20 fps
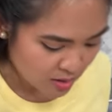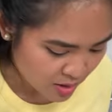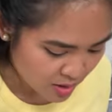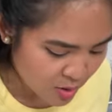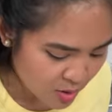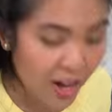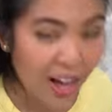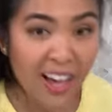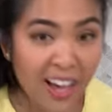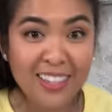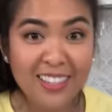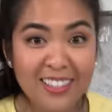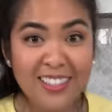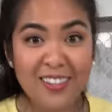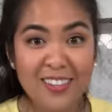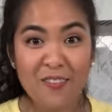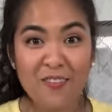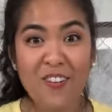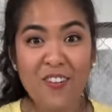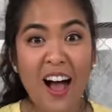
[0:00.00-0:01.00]
you guys,
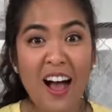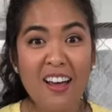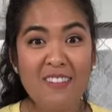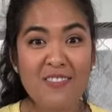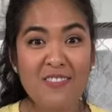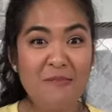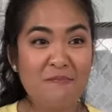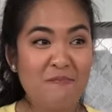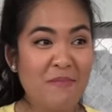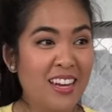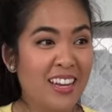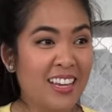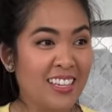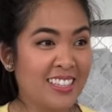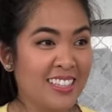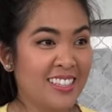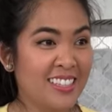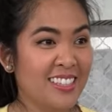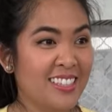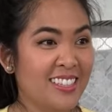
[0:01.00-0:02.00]
5
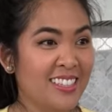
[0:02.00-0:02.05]
minutes.